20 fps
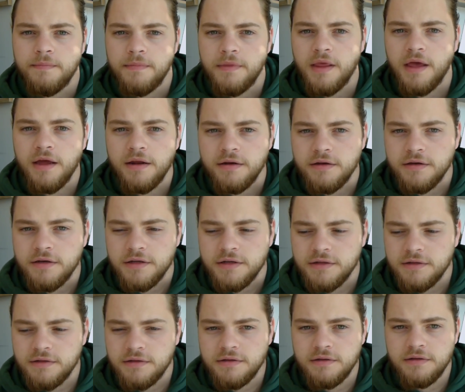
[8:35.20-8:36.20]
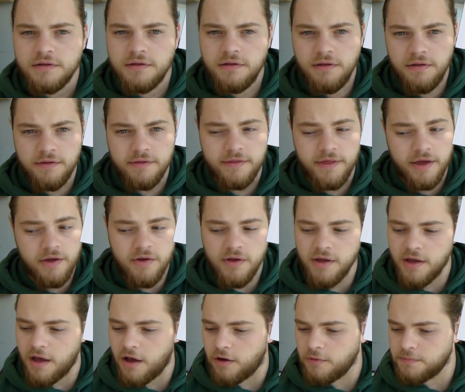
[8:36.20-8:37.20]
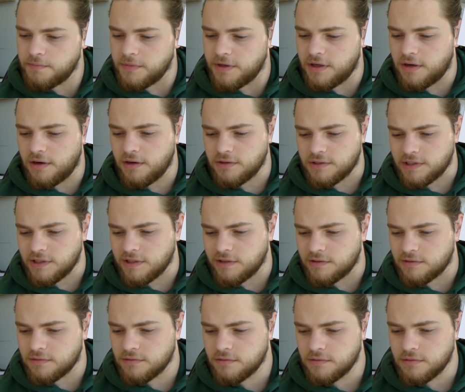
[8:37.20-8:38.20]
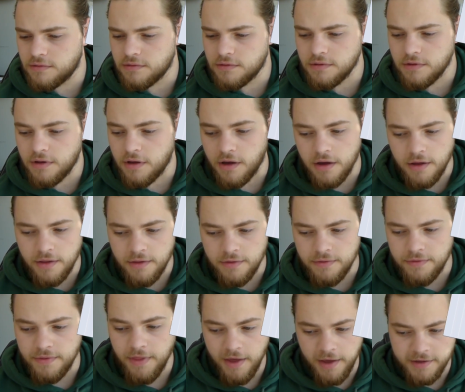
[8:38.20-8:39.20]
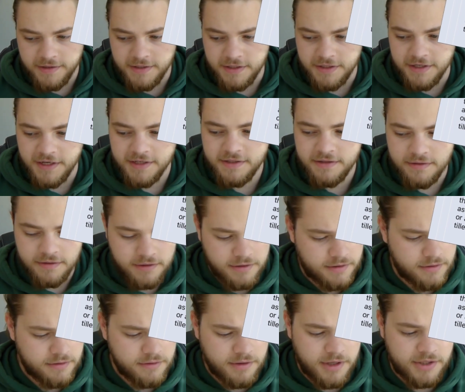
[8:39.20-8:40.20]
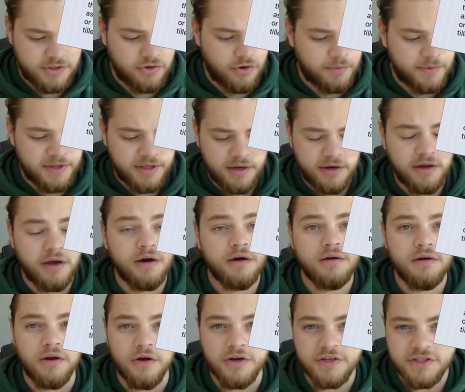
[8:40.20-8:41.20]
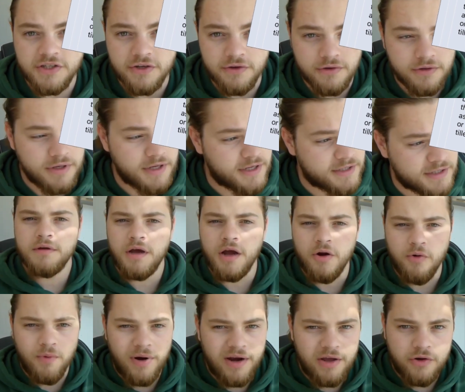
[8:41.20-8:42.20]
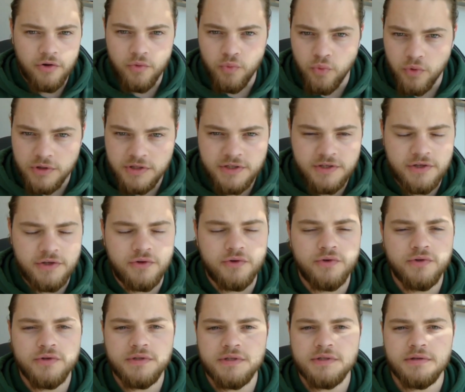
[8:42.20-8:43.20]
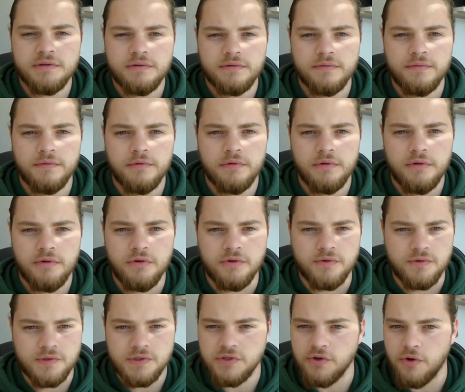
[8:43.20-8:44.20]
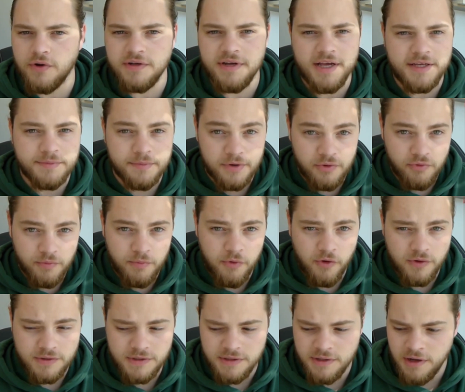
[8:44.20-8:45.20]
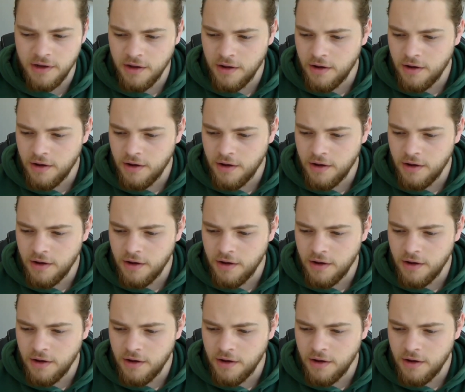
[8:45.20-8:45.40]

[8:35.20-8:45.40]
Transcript: And they helped me a lot, yeah. They told me that larch wood is a really good wood to use, or so it has been reported.